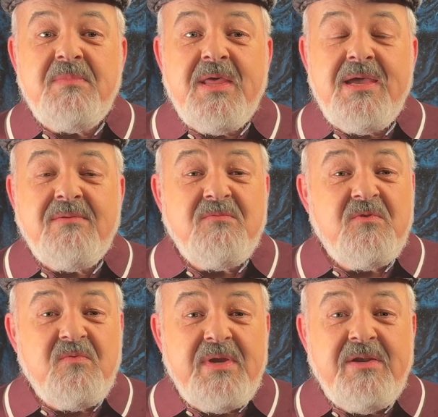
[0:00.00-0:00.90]
that
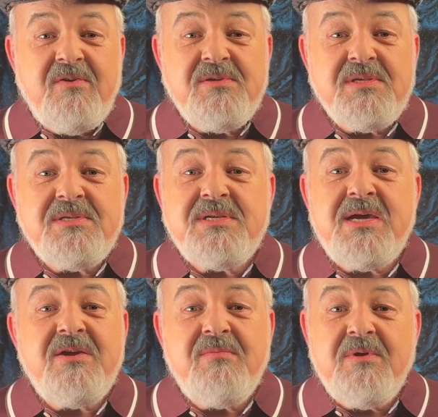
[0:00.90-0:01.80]
creator's
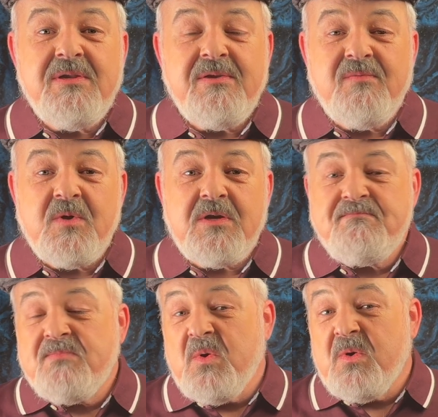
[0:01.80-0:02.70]
entire body of
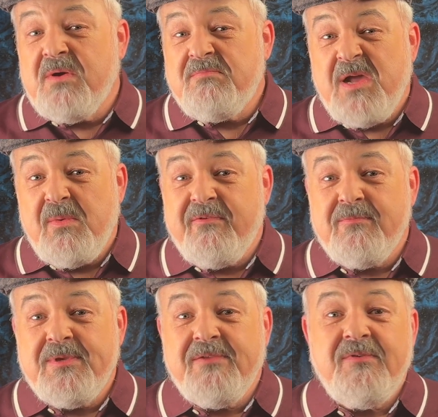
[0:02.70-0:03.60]
work, or however
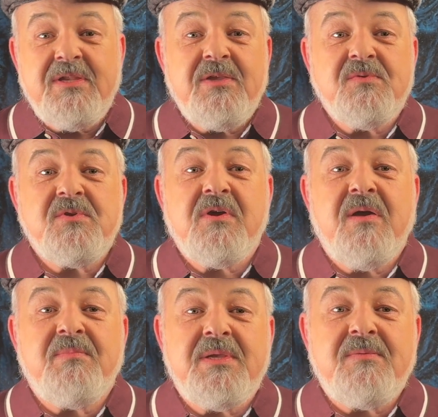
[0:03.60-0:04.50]
many videos you
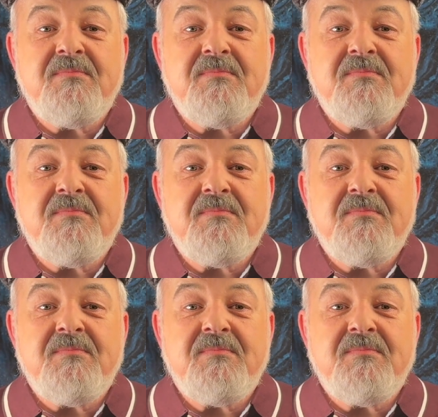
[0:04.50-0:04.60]
copied.